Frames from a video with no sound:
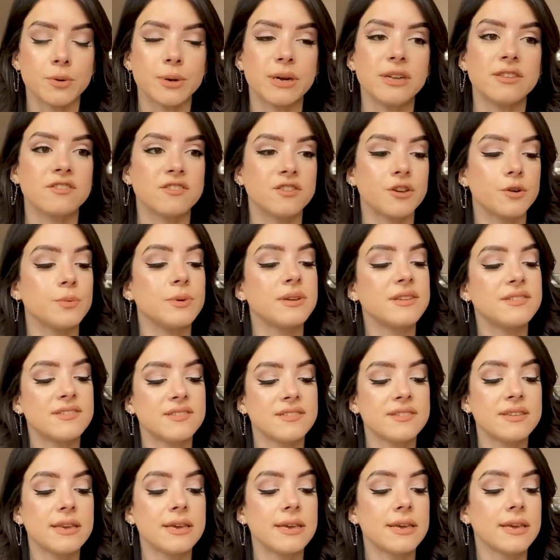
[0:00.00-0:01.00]
And so we
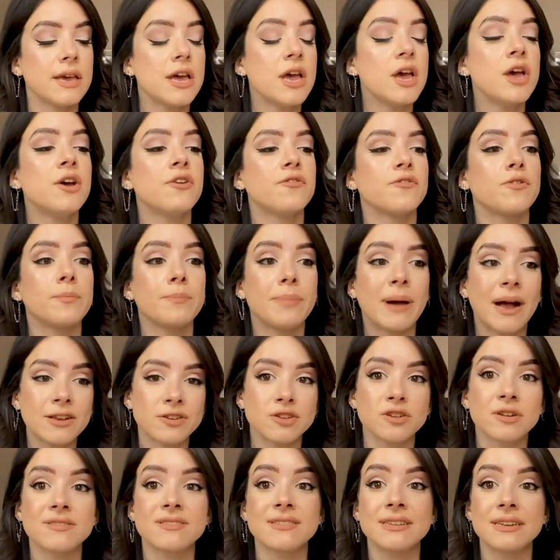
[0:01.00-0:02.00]
see from
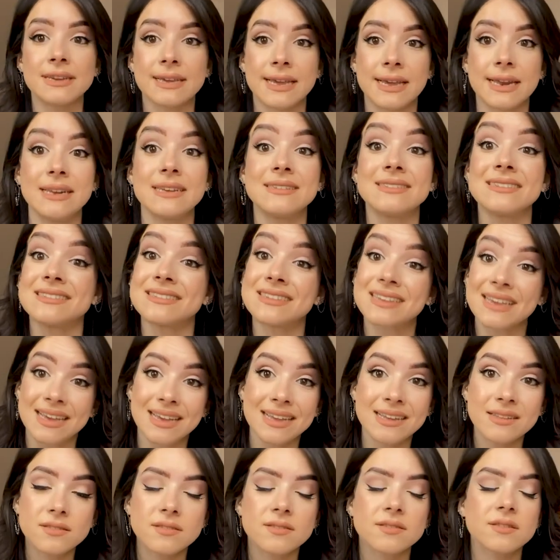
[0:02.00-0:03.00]
Patroclus and Achilles as
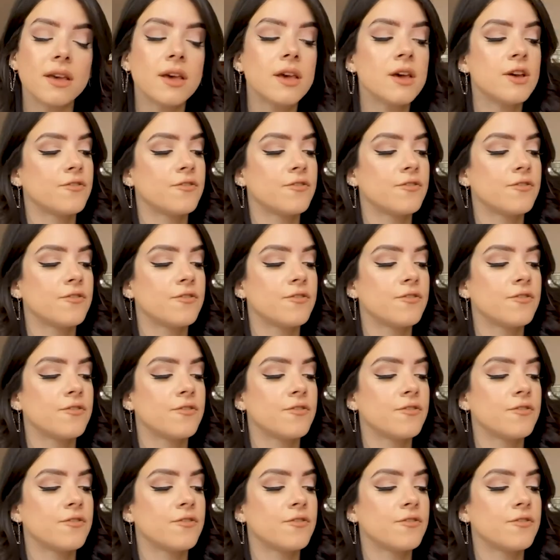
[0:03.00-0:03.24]
kids,